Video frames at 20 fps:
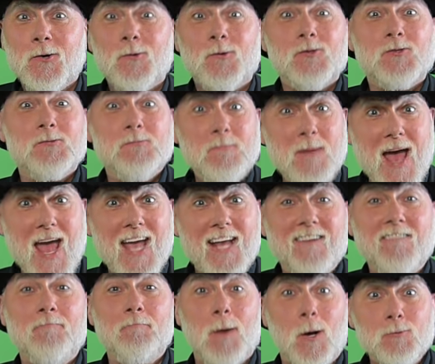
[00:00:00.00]
was made
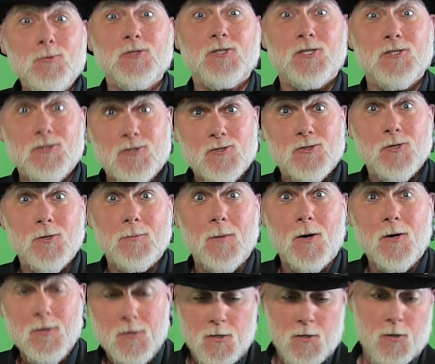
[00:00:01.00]
of
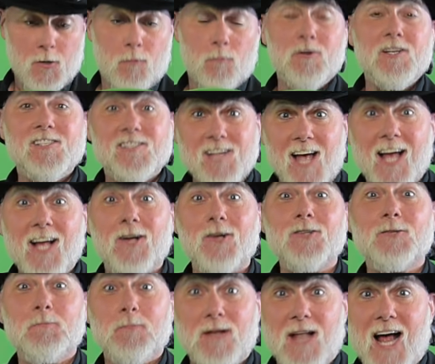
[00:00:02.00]
post-consumer
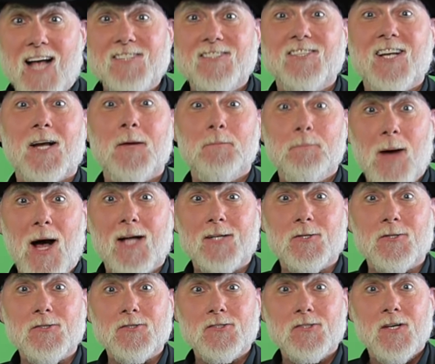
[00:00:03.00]
recycled plastic
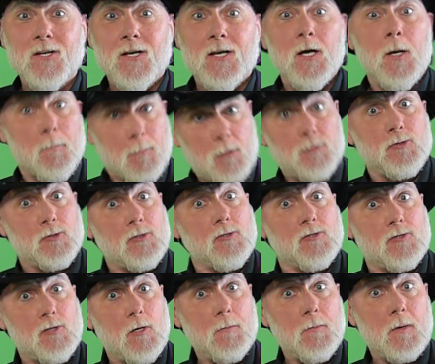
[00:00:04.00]
bottles.
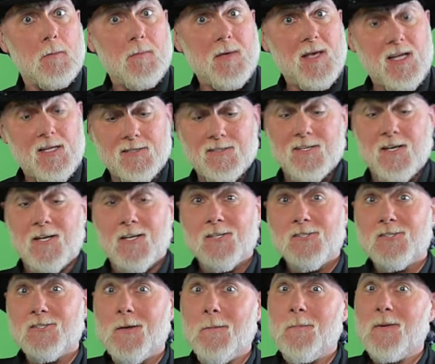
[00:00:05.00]
Post-consumer means
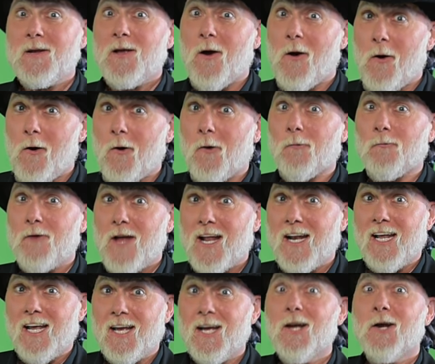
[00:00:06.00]
somebody
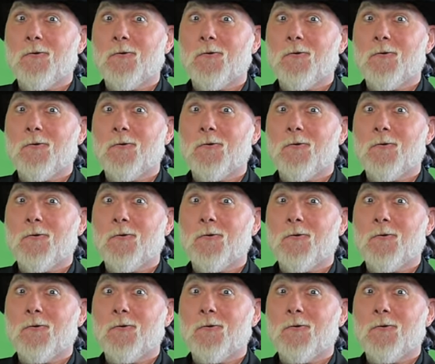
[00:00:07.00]
already